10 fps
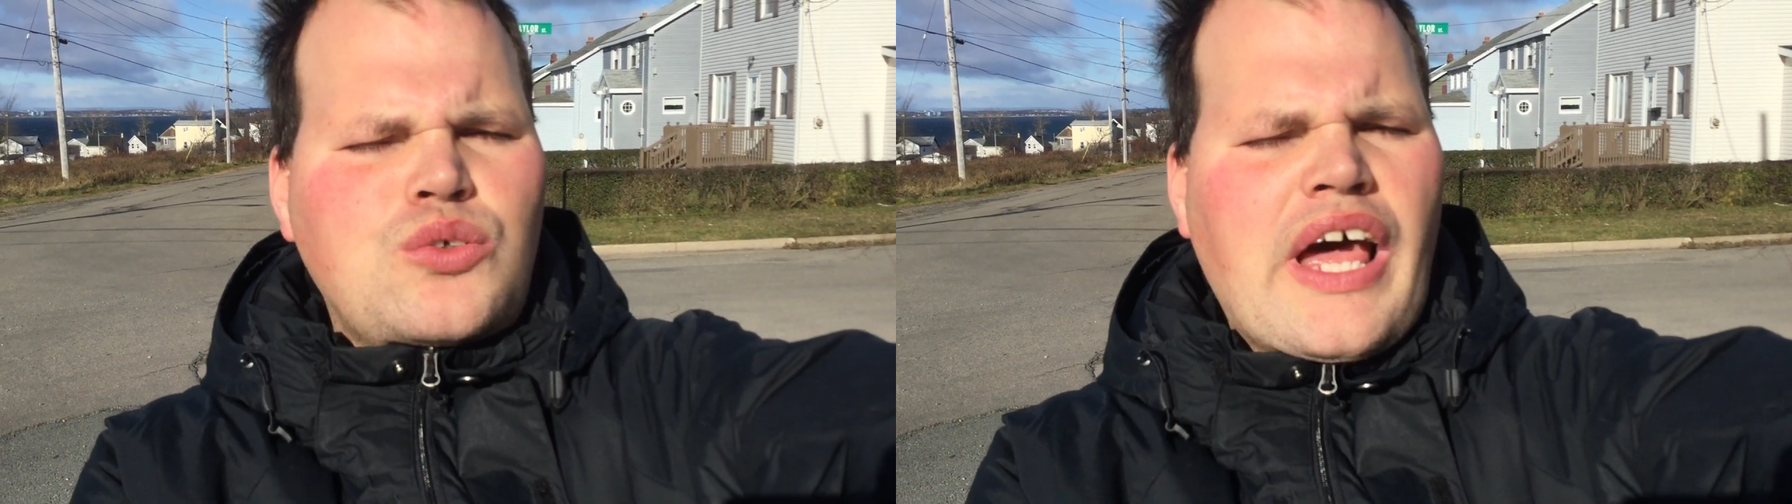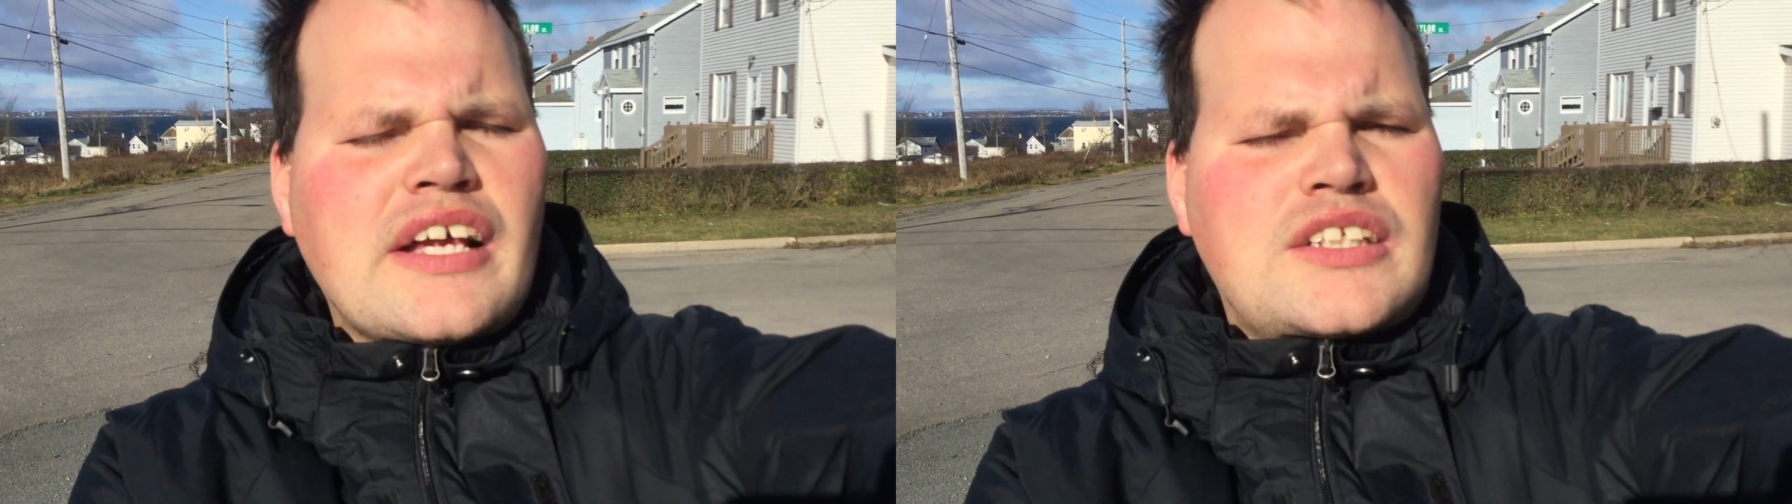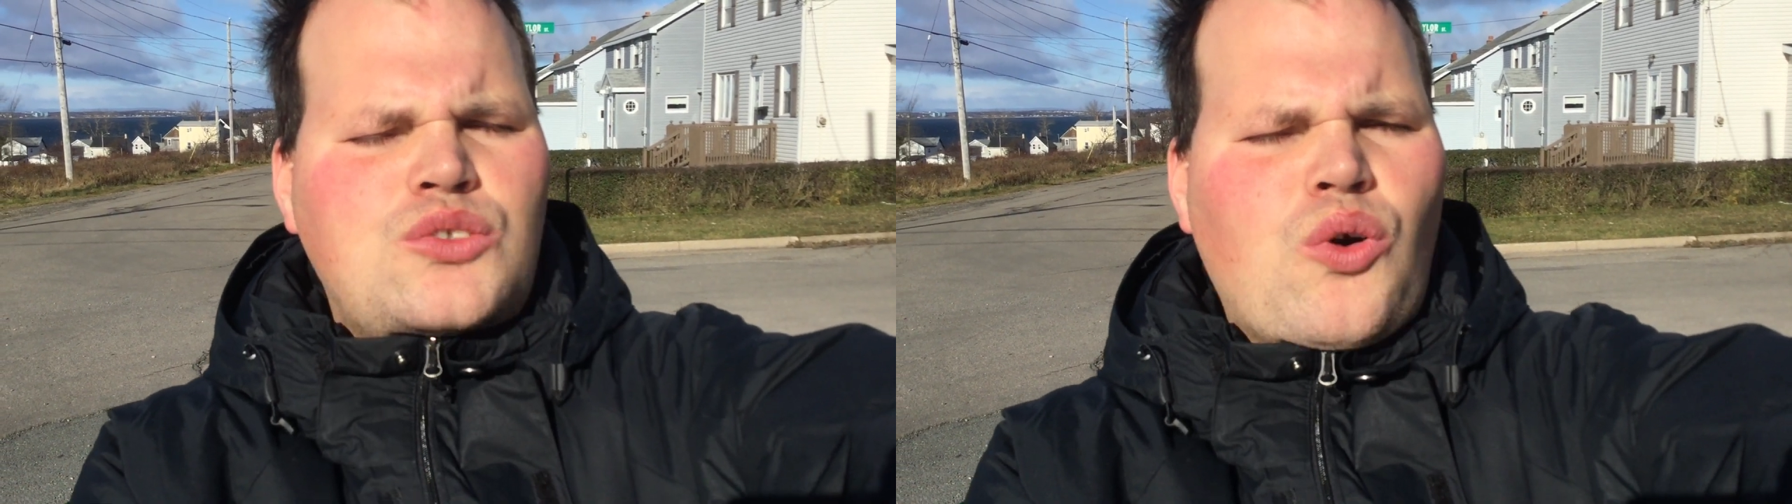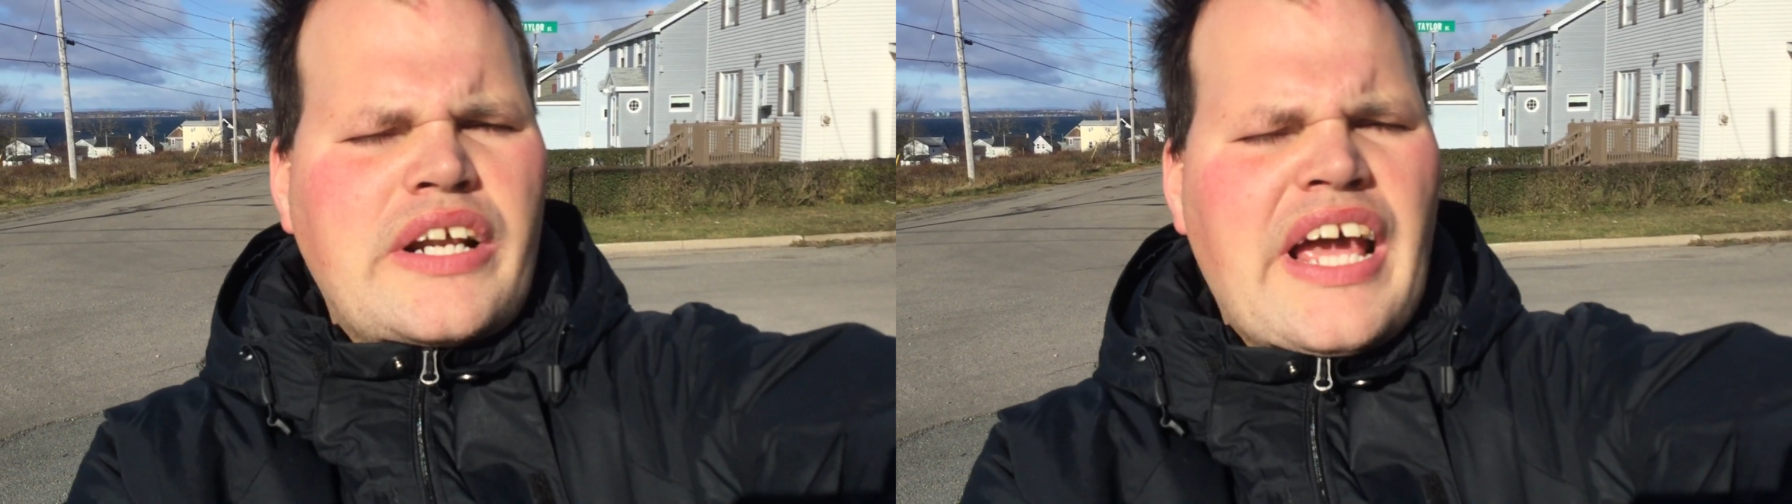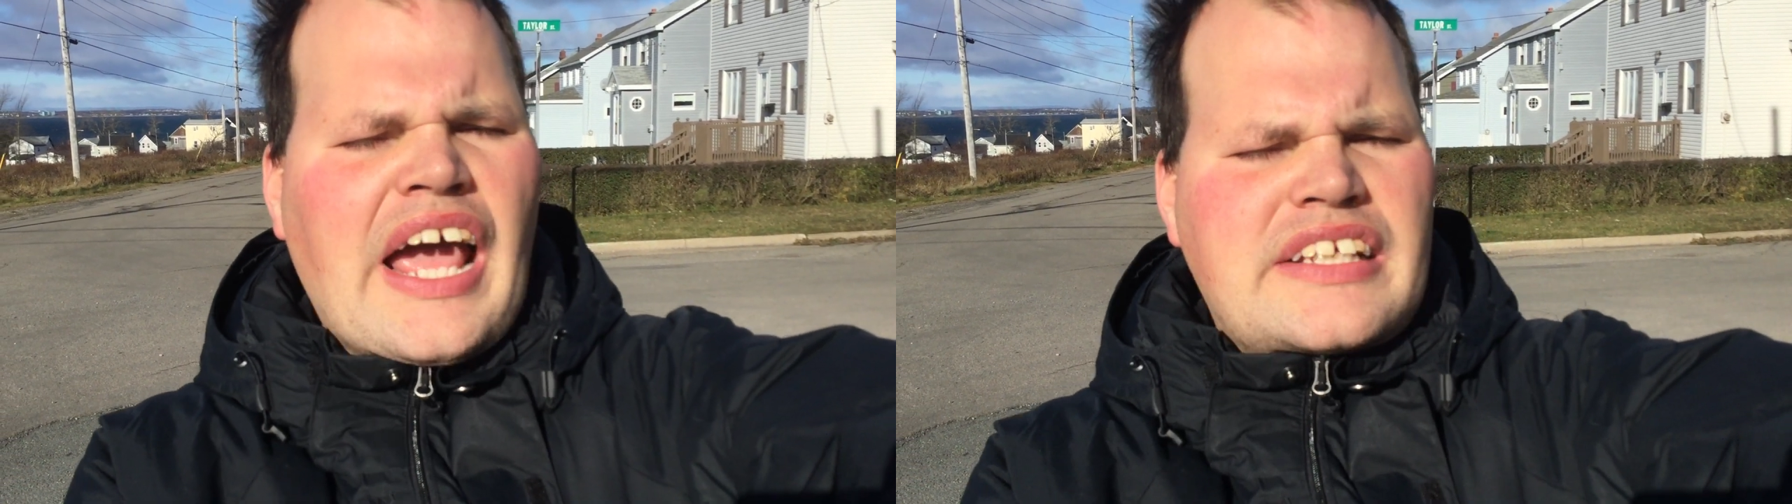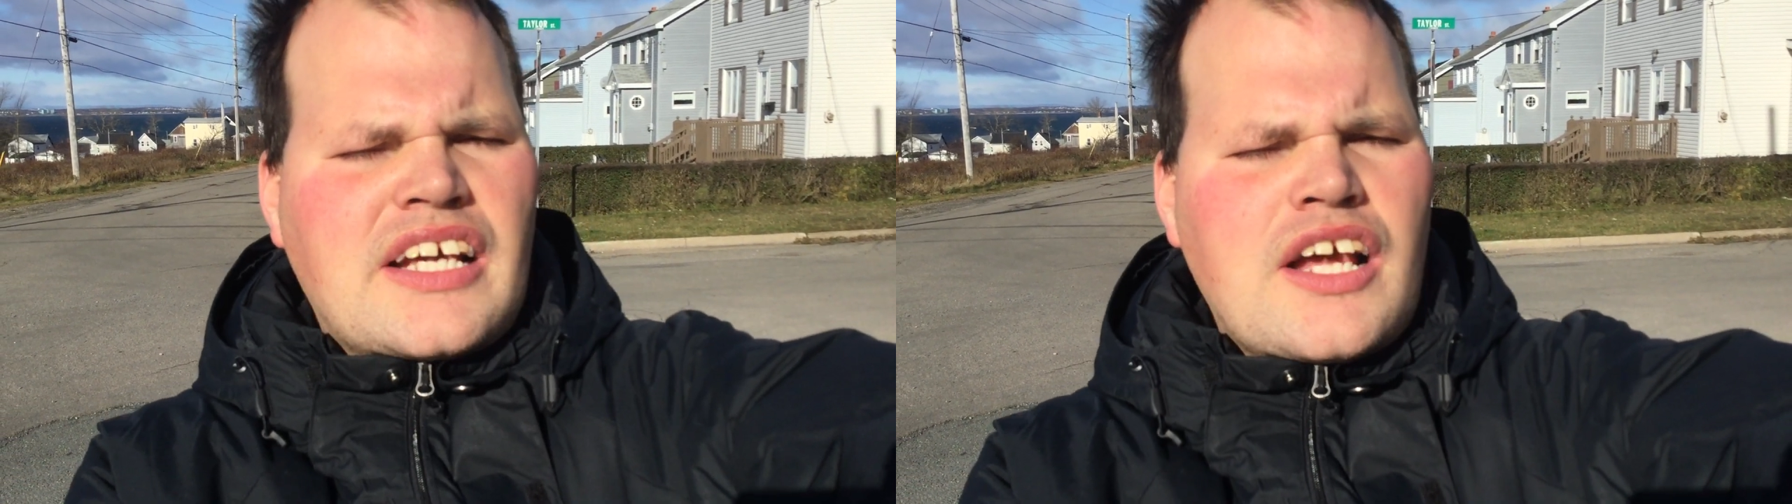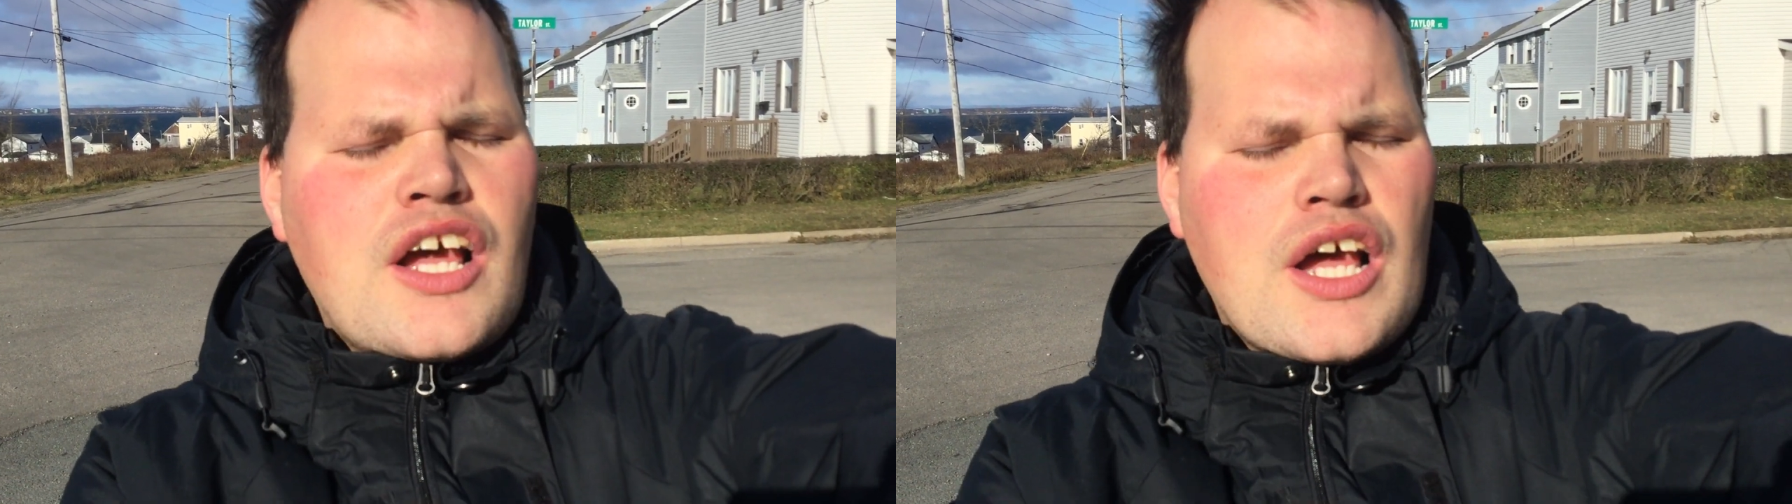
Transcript: 2028.